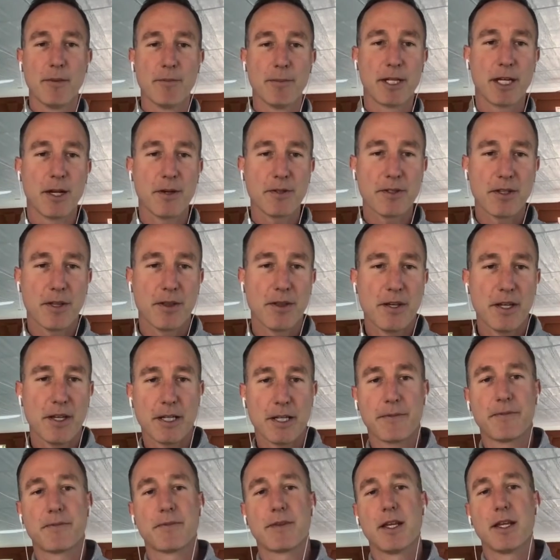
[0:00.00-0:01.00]
But here's the
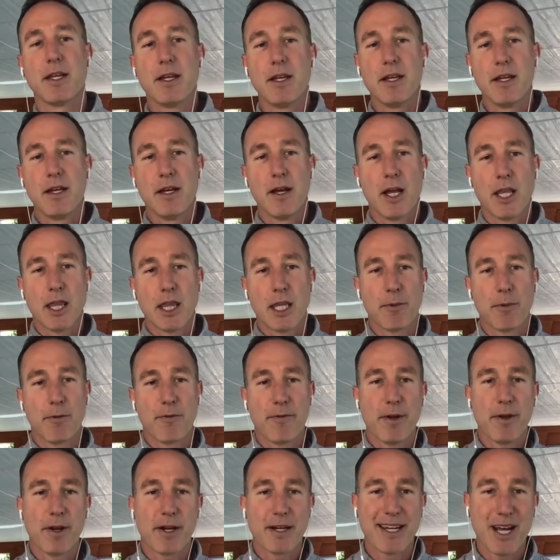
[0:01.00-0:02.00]
thing. The
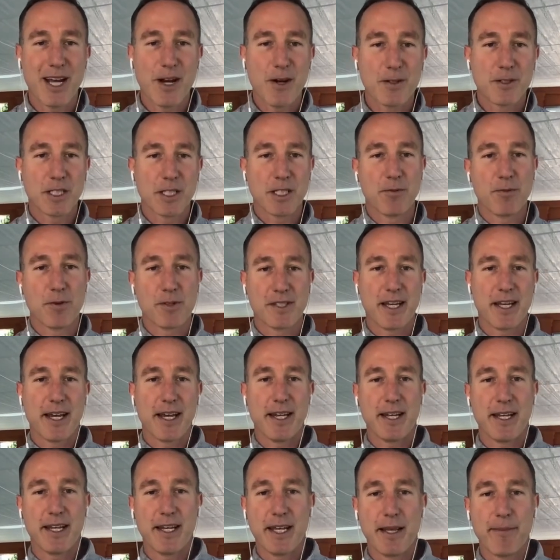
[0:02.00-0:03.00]
prevailing narrative was
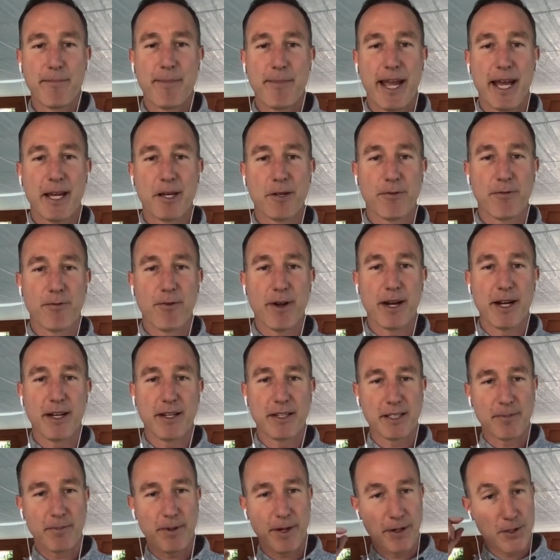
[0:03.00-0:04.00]
that a band of
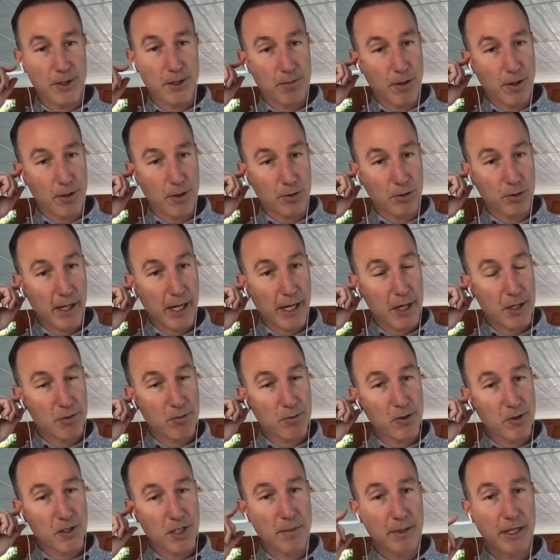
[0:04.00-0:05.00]
Reddit-inspired small traders
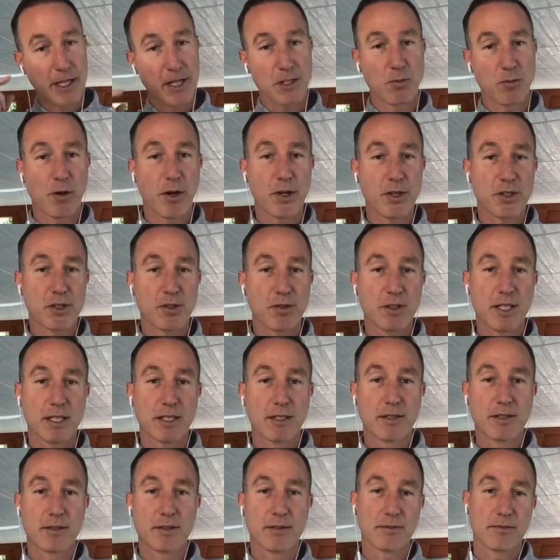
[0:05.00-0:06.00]
rose up against Wall
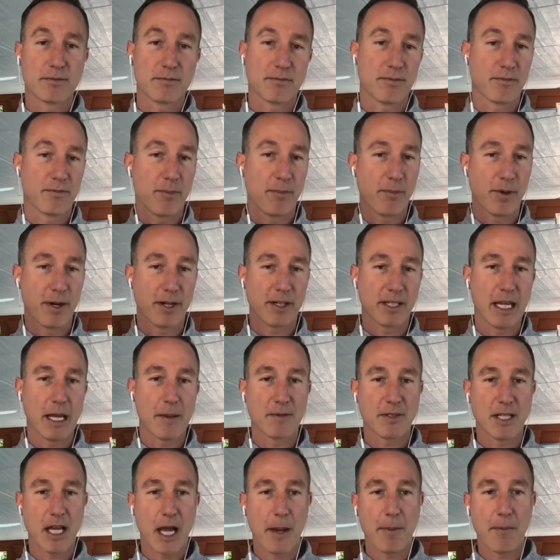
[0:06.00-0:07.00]
Street, bought
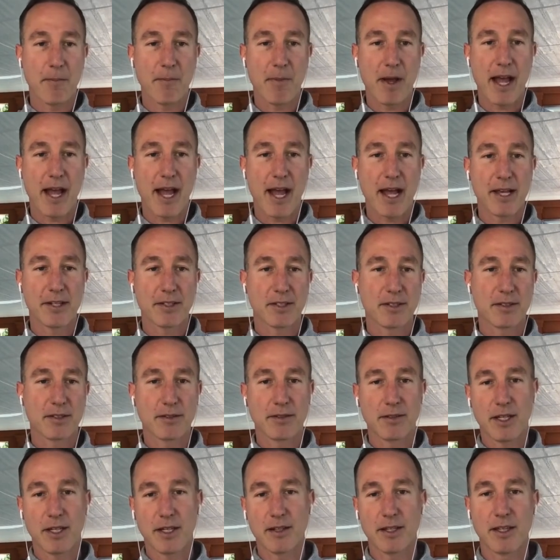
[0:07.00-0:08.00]
GameStop mask,
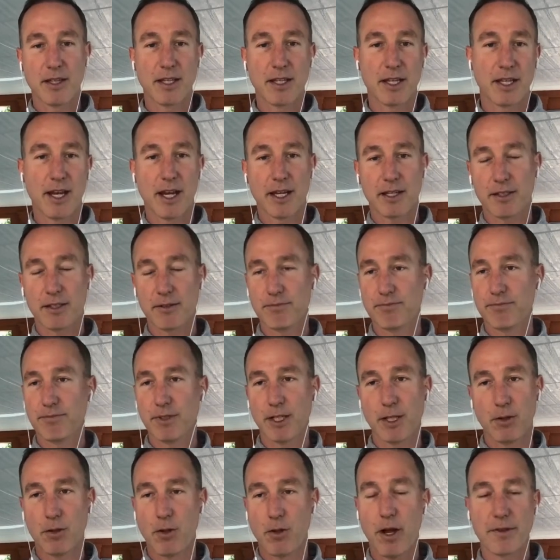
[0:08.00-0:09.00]
and then they got,
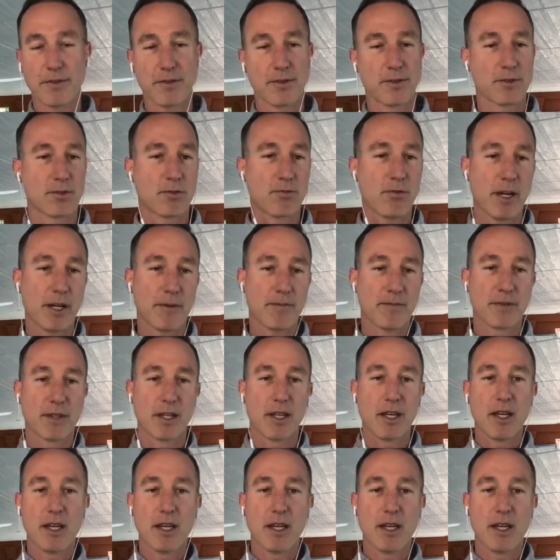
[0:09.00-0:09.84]
you know, losses. Great.